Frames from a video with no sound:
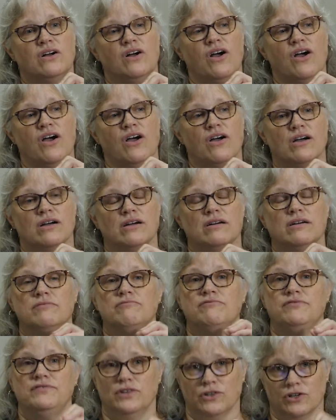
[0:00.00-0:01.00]
are
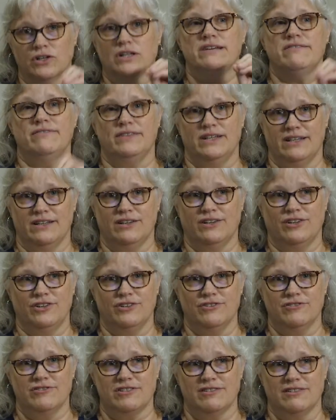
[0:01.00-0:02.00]
early feeding
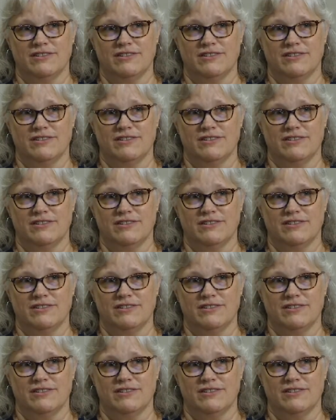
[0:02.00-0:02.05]
cues.